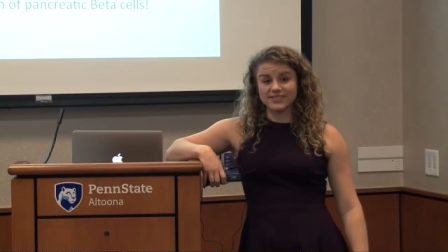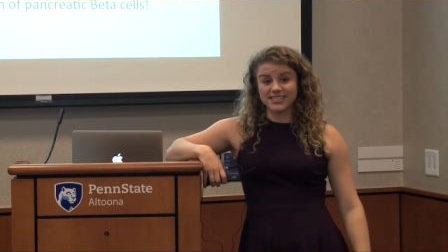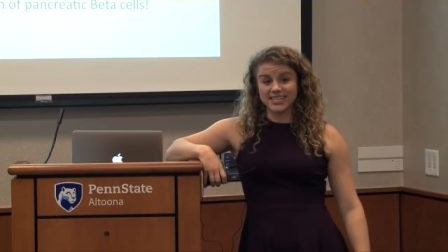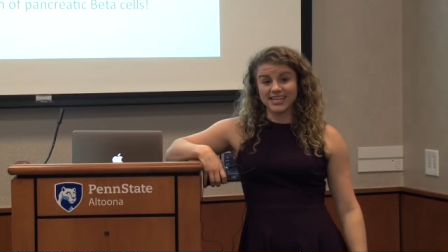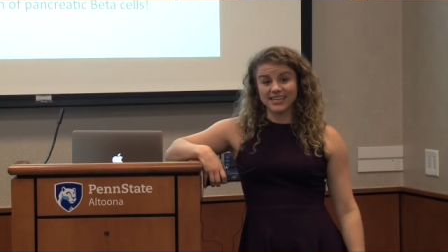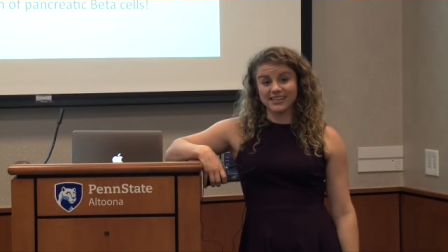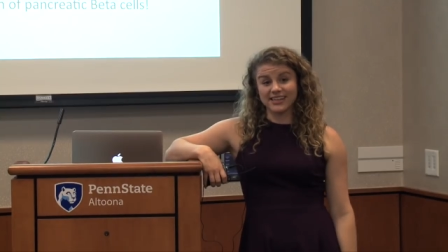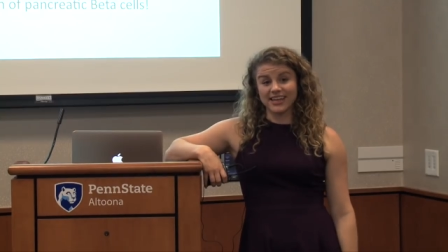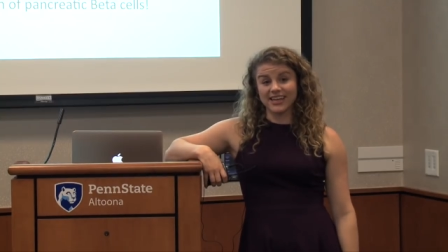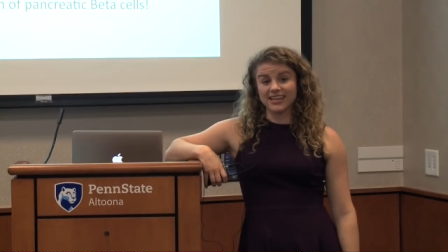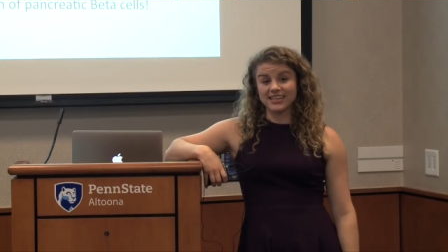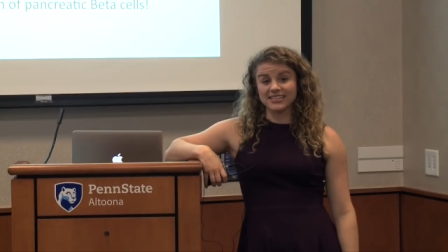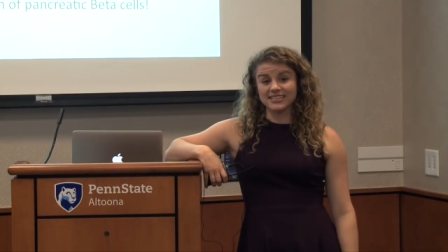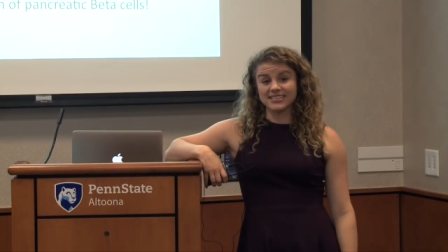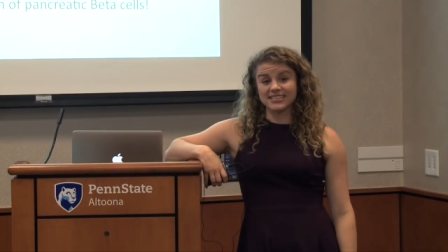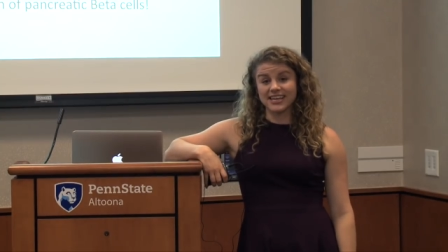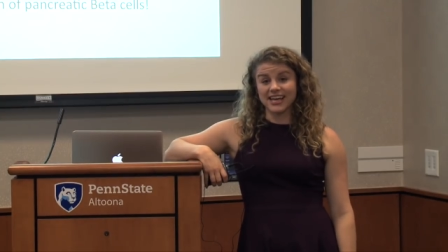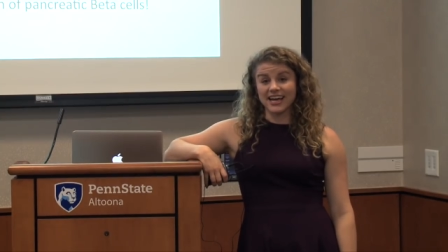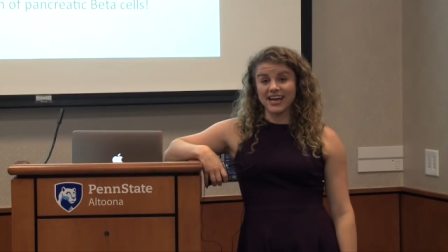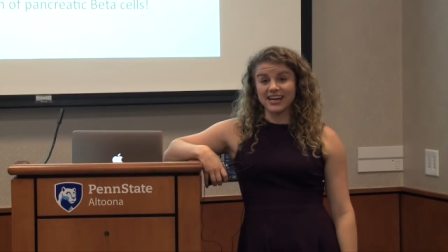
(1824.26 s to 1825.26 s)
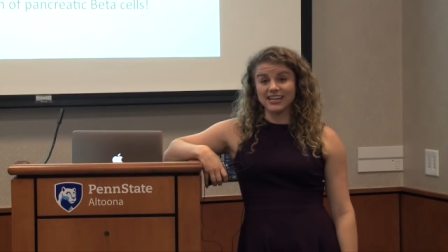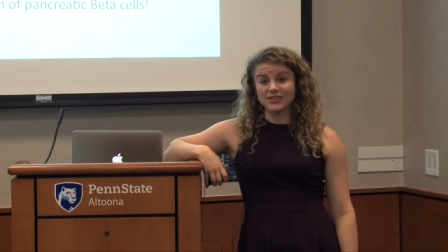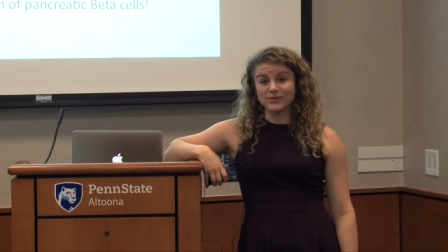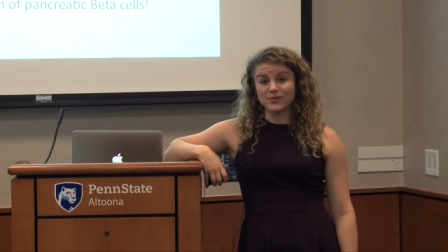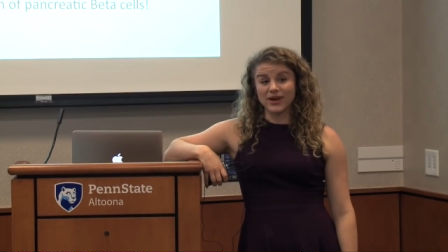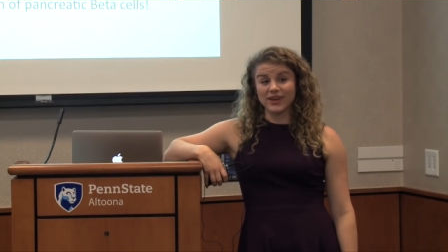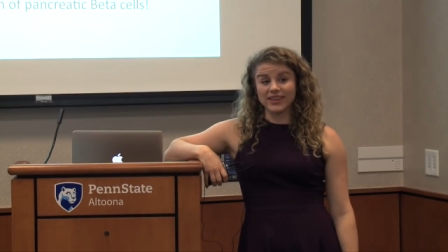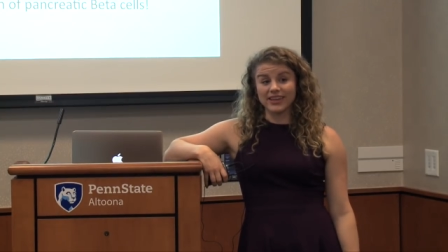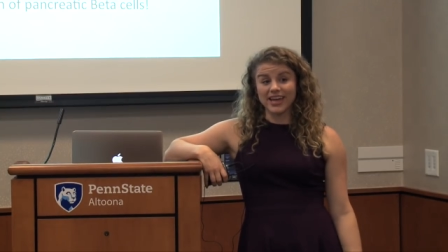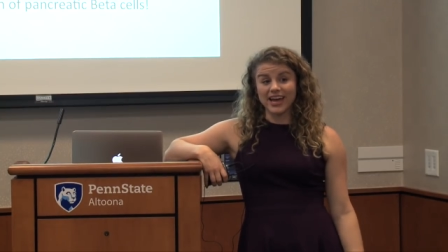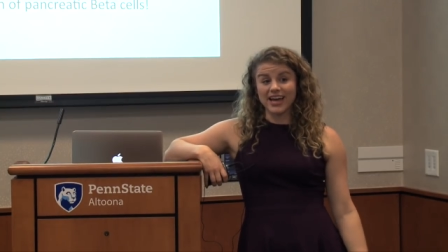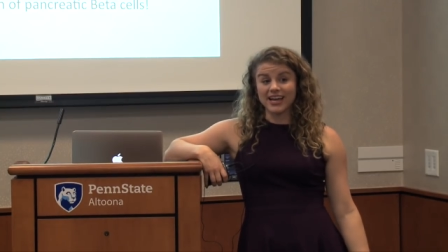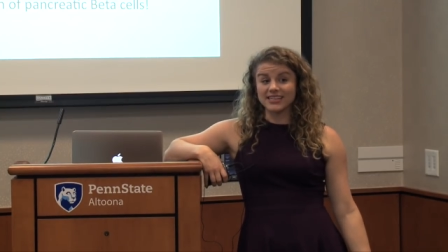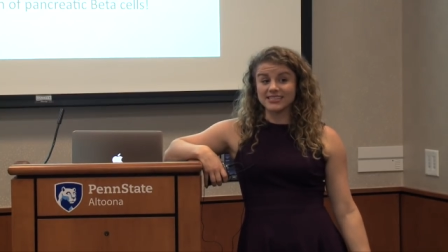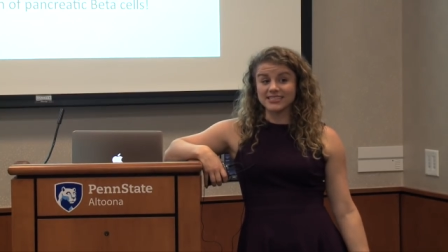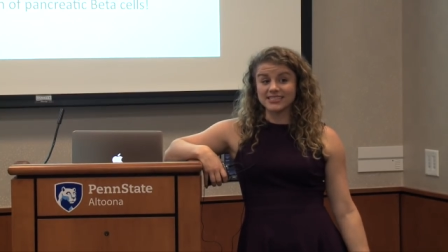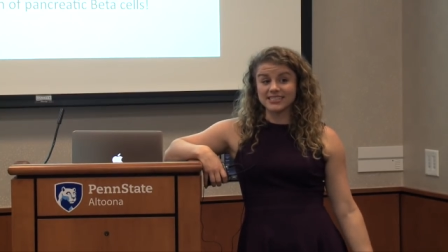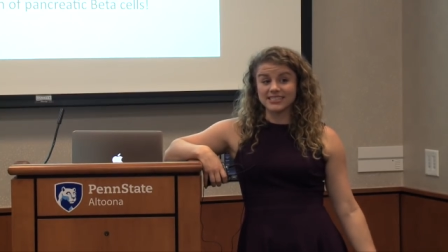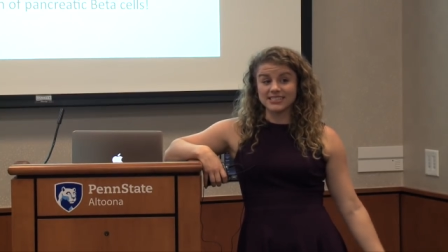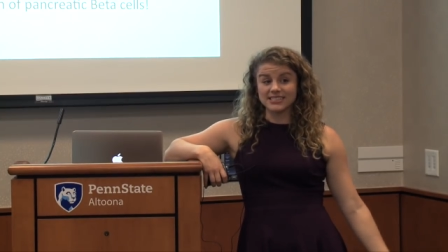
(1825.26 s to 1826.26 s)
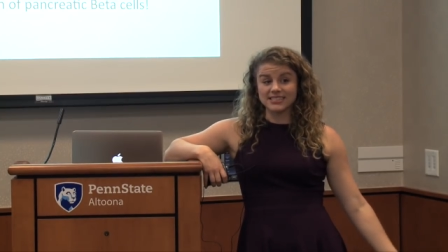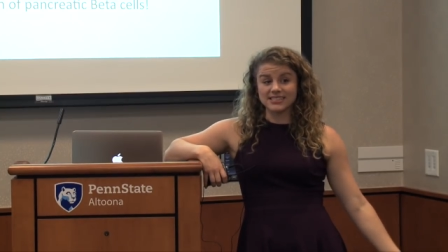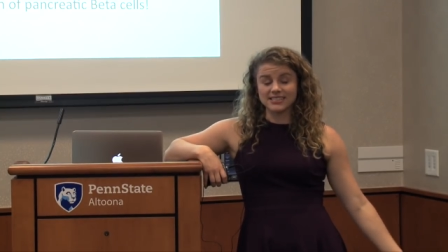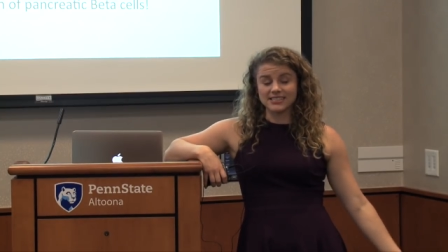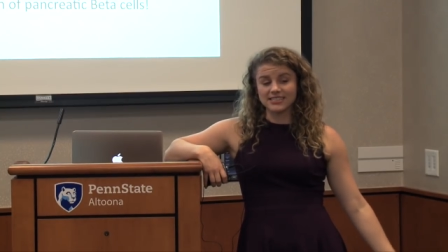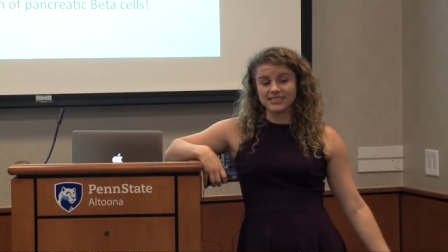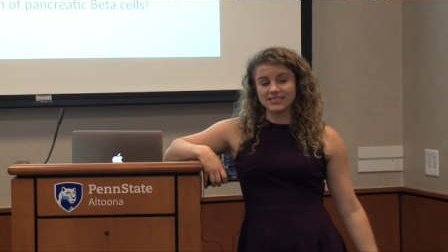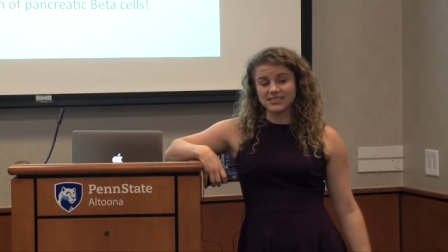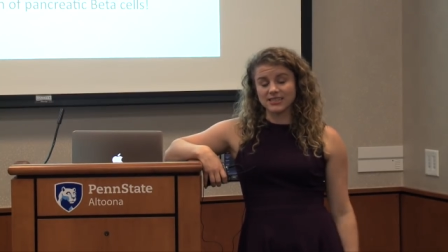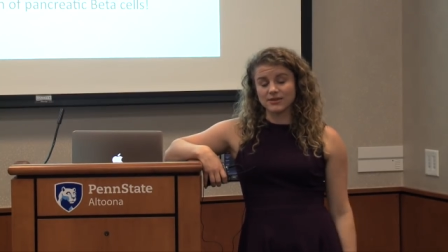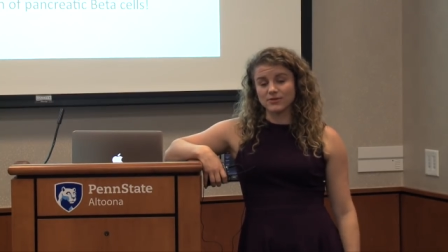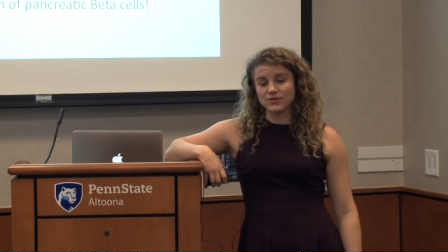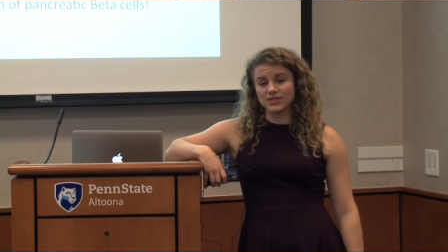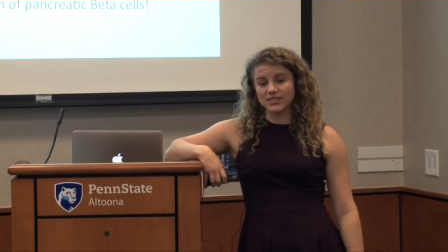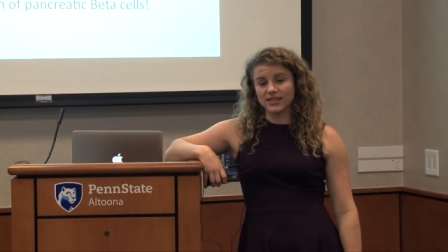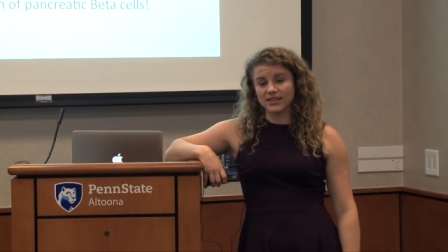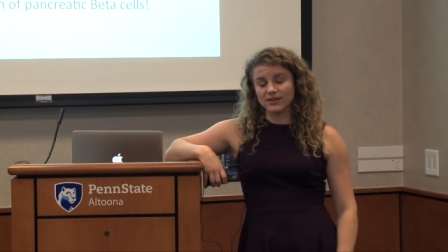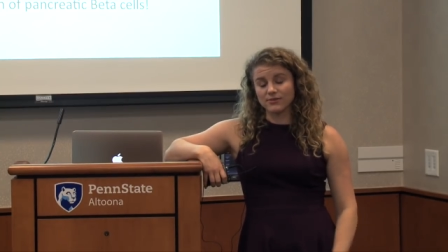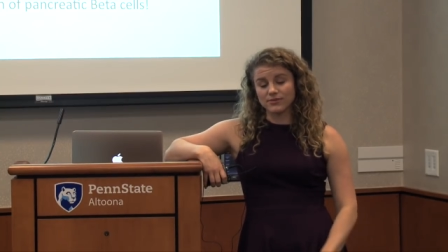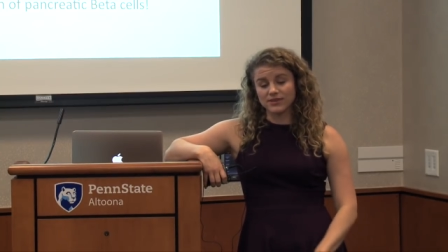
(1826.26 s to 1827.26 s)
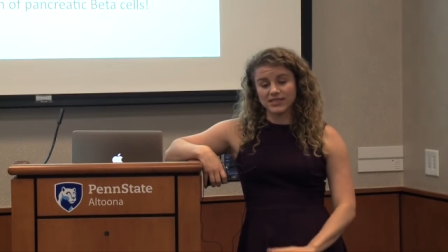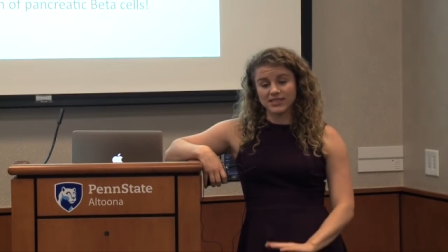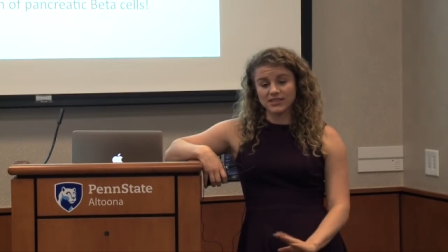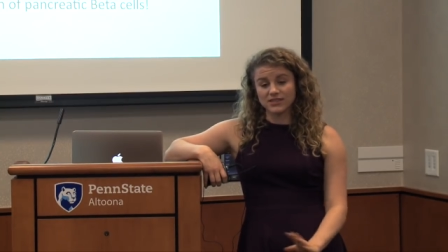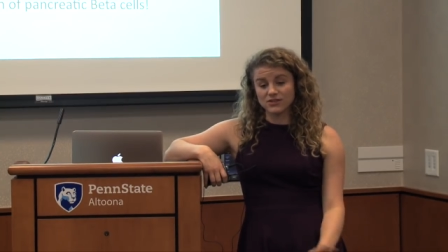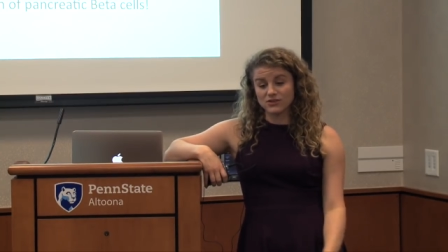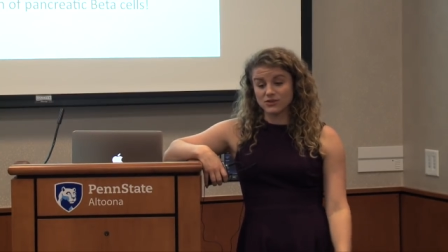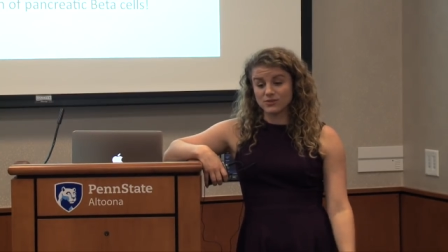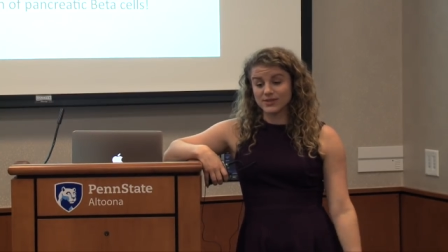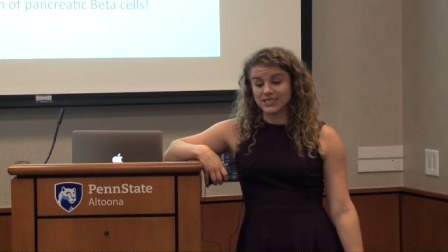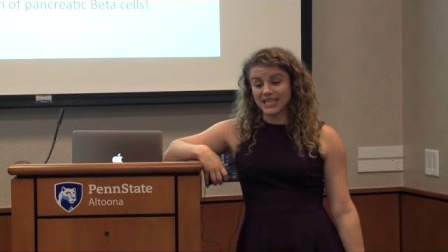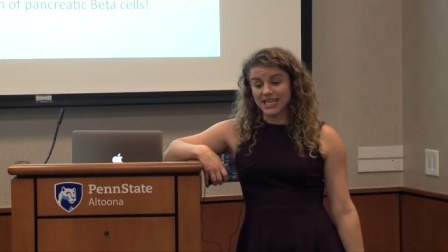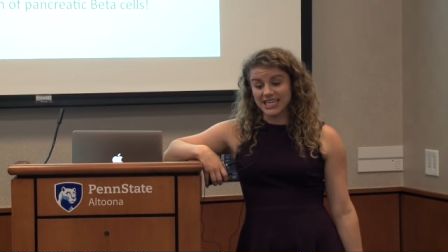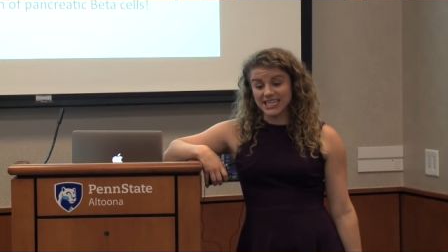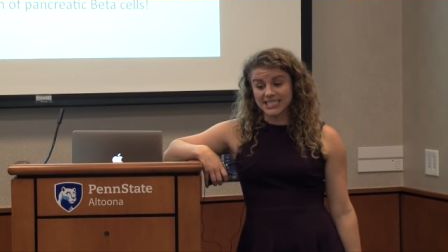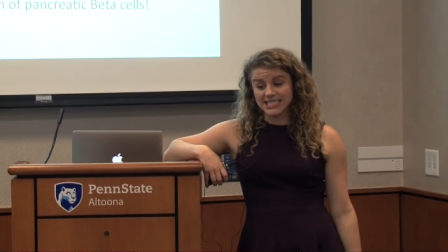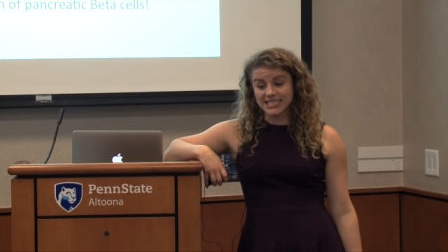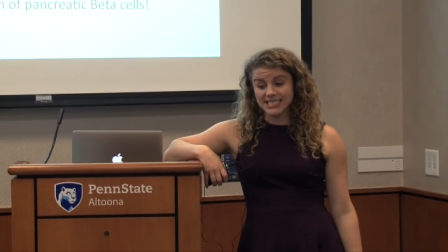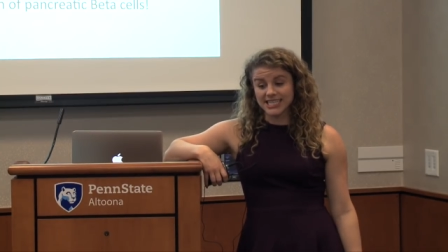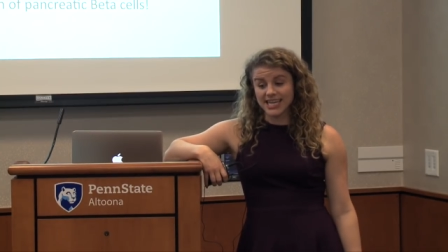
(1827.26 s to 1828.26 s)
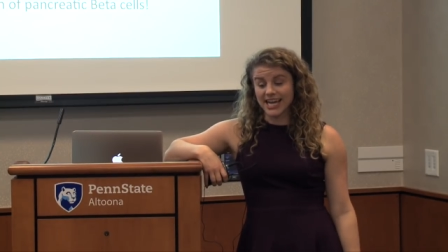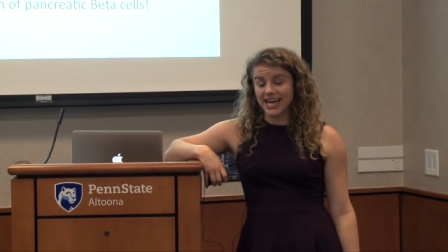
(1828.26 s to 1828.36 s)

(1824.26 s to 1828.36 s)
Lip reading: 10 days, and by the end, his numbers had completely normalized.